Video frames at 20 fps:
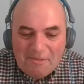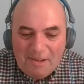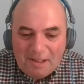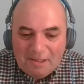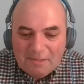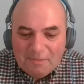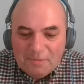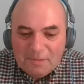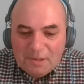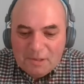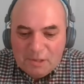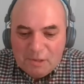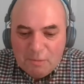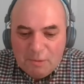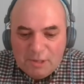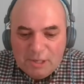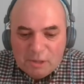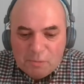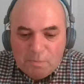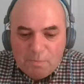Phil, do
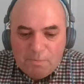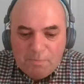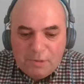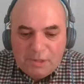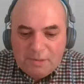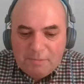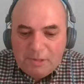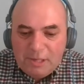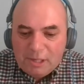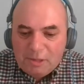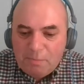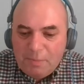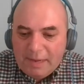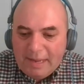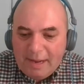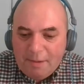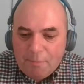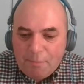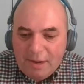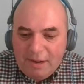you just
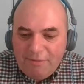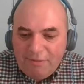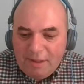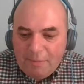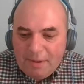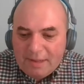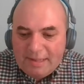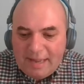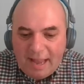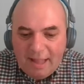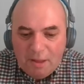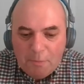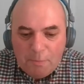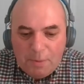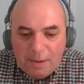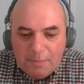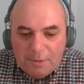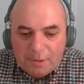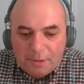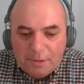begin briefly by telling
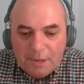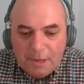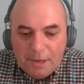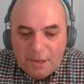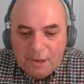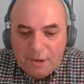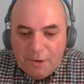people